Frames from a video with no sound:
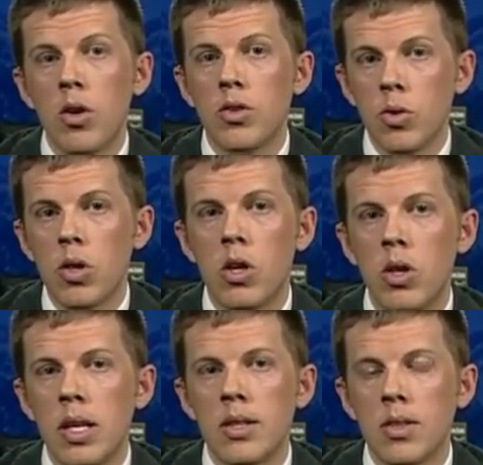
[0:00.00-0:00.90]
So
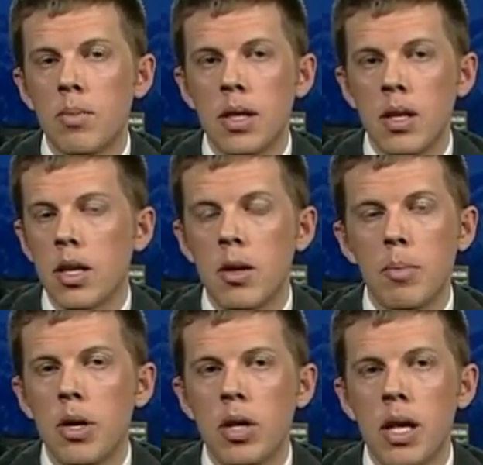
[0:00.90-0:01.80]
clearly it's something that can
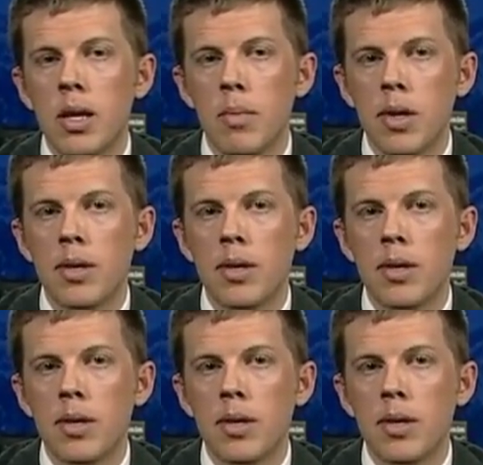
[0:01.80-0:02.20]
appeal to anybody.